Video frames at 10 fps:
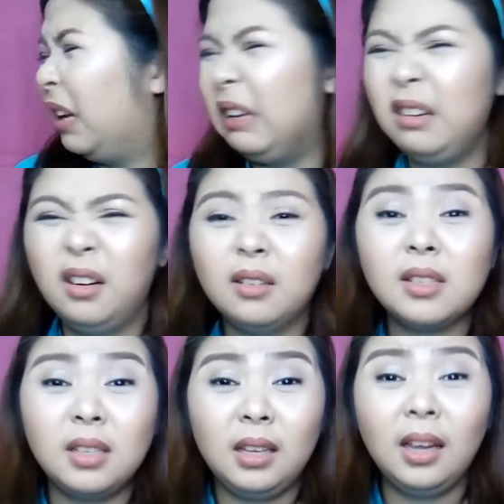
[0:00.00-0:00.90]
Ew,
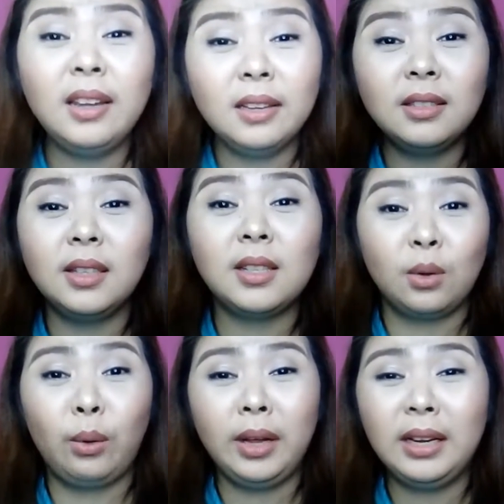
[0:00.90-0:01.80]
see it?
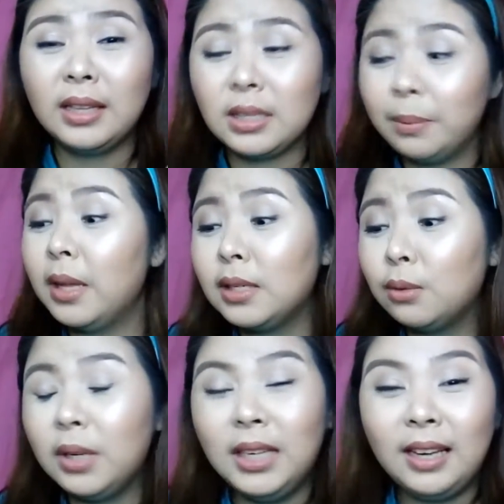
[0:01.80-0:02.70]
It's oily. It smells
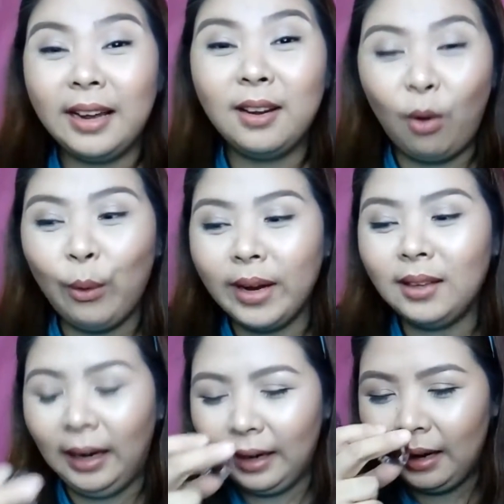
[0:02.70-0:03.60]
really like oil
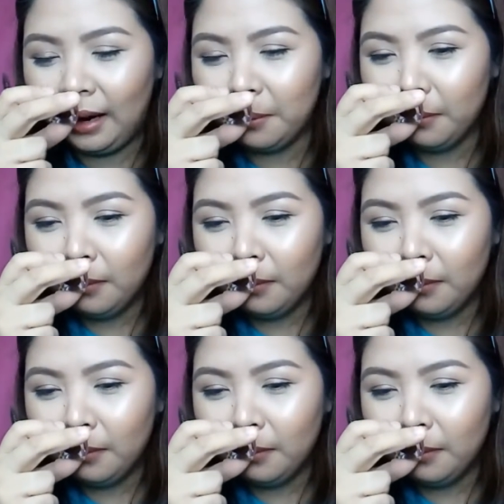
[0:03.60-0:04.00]
talaga.